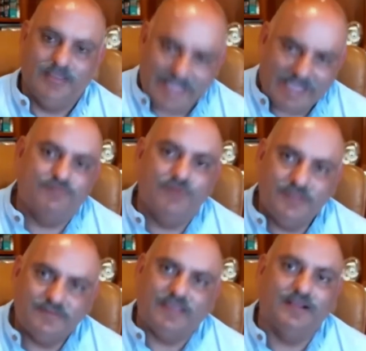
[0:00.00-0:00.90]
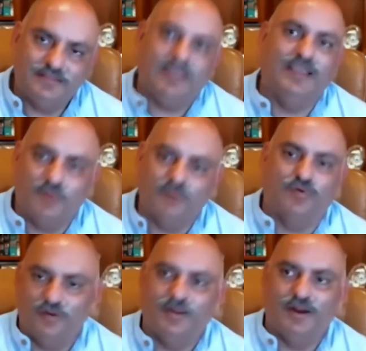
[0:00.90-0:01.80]
Every single thing about
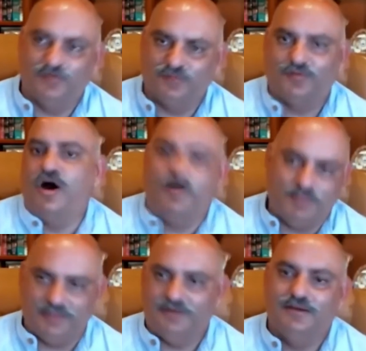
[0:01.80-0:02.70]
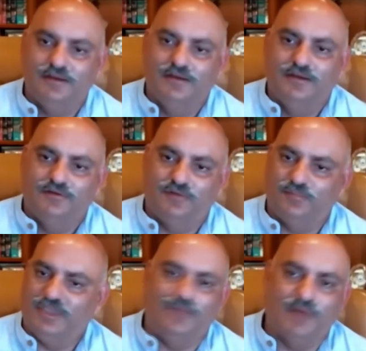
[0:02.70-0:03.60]
Walmart was copied
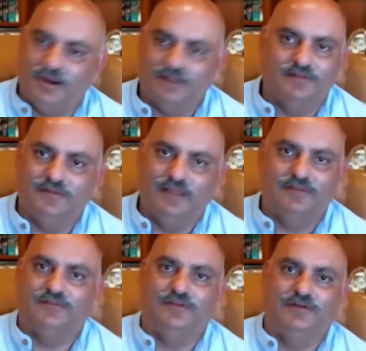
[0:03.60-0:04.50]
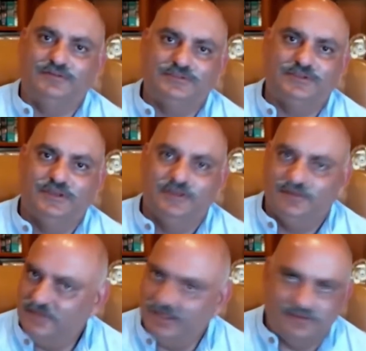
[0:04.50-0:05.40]
from Kmart and, and Sears
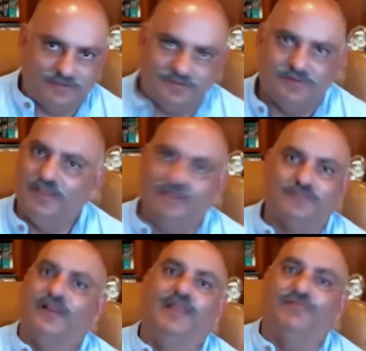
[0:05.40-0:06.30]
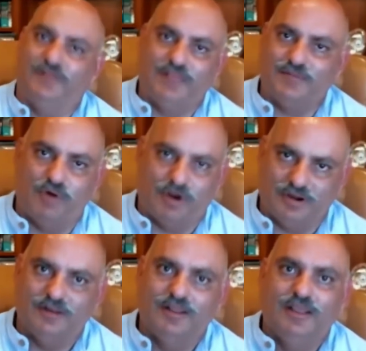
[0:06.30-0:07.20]
they just they just lifted that
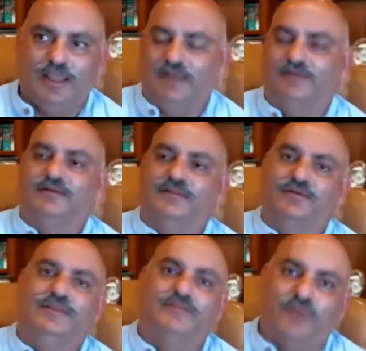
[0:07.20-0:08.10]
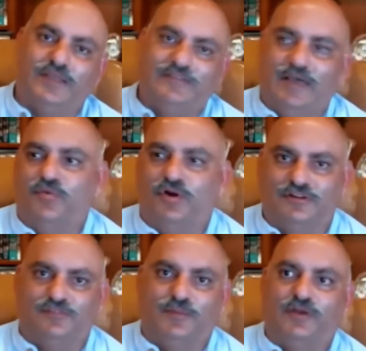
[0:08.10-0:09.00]
model. And the reason why Sam
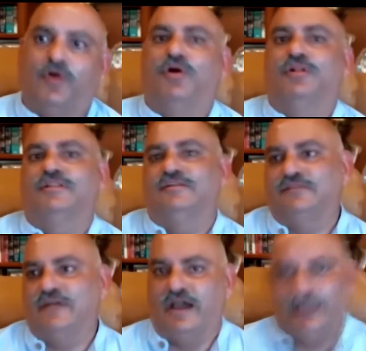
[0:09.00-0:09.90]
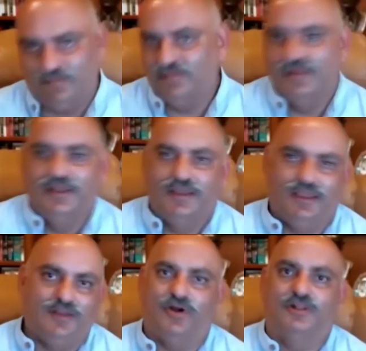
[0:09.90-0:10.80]
Walton spent all this time
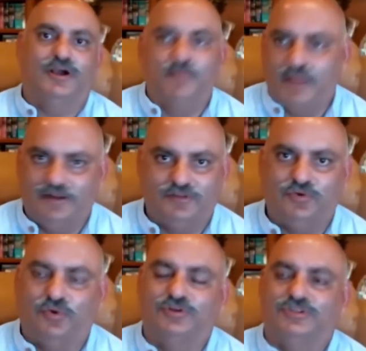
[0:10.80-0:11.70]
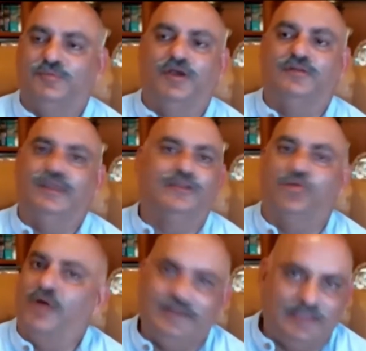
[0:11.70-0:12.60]
in all the competitor stores is because he had
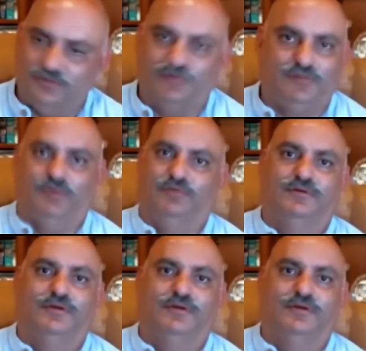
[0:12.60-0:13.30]
no ideas of his own.